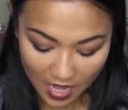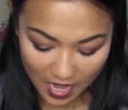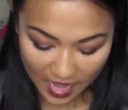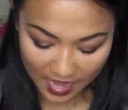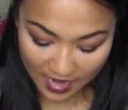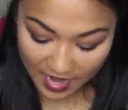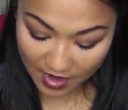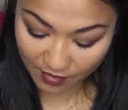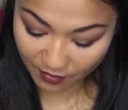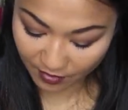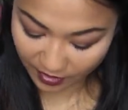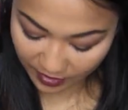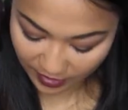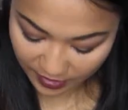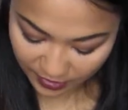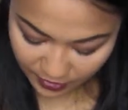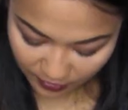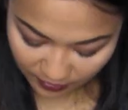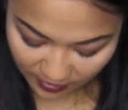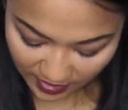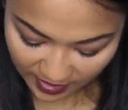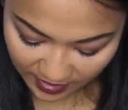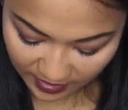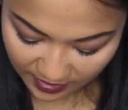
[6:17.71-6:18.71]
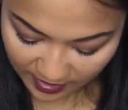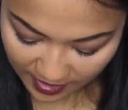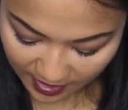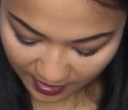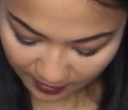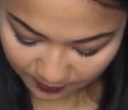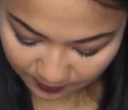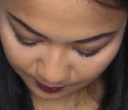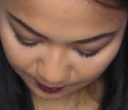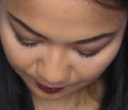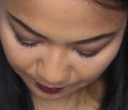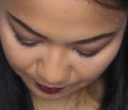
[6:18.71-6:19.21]
And I really do like
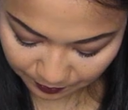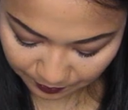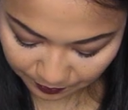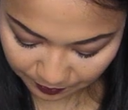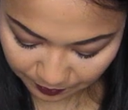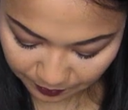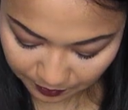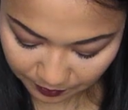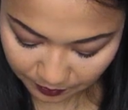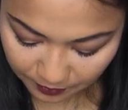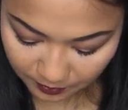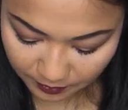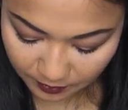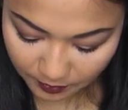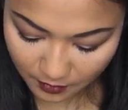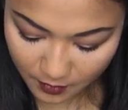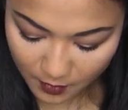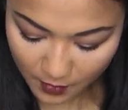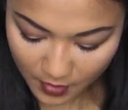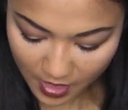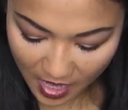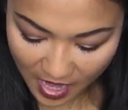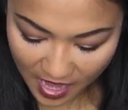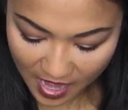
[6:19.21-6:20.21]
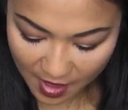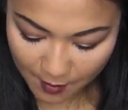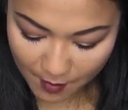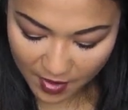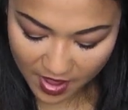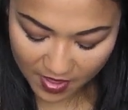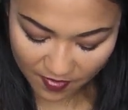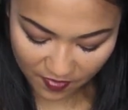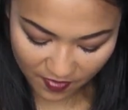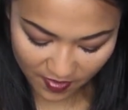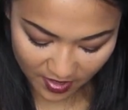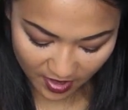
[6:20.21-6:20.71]
that. Um,
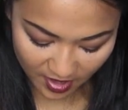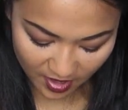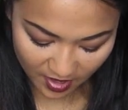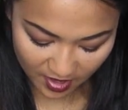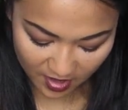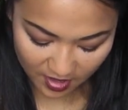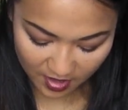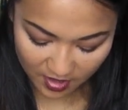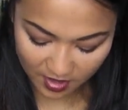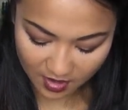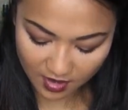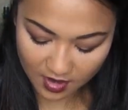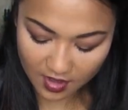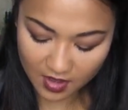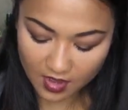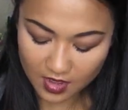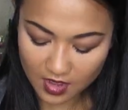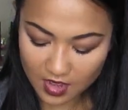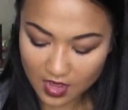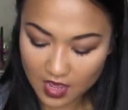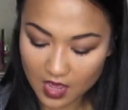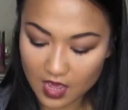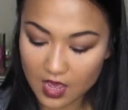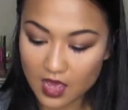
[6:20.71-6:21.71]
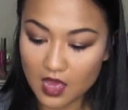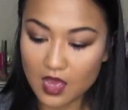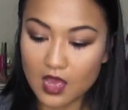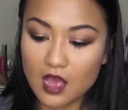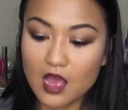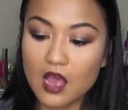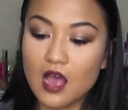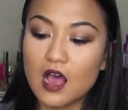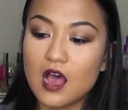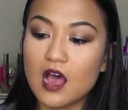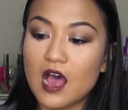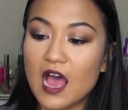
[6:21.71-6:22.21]
and then
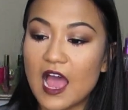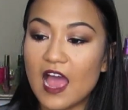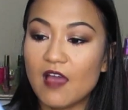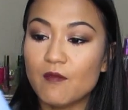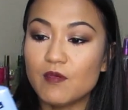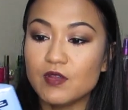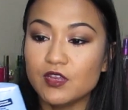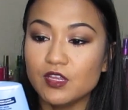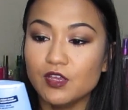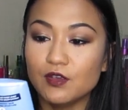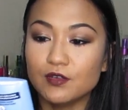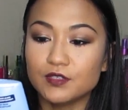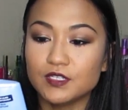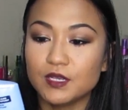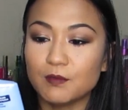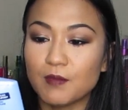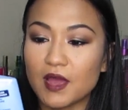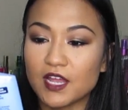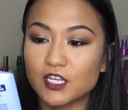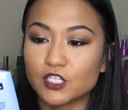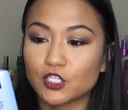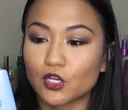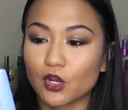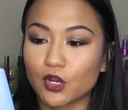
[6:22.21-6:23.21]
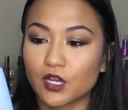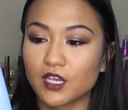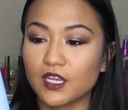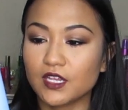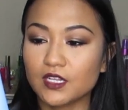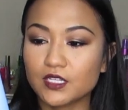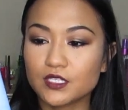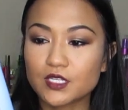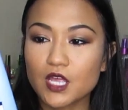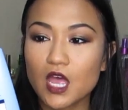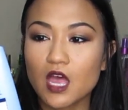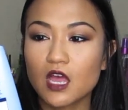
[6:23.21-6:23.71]
I have been using my
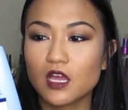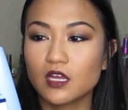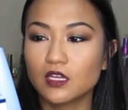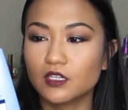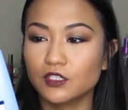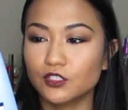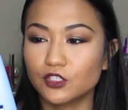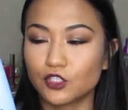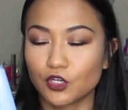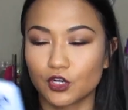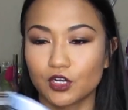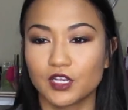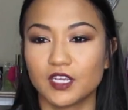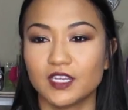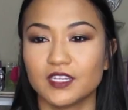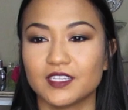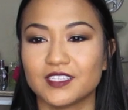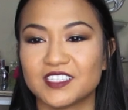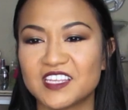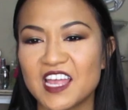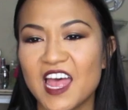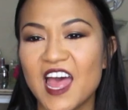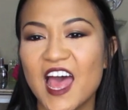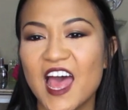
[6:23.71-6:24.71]
Jerkins, Jerkins,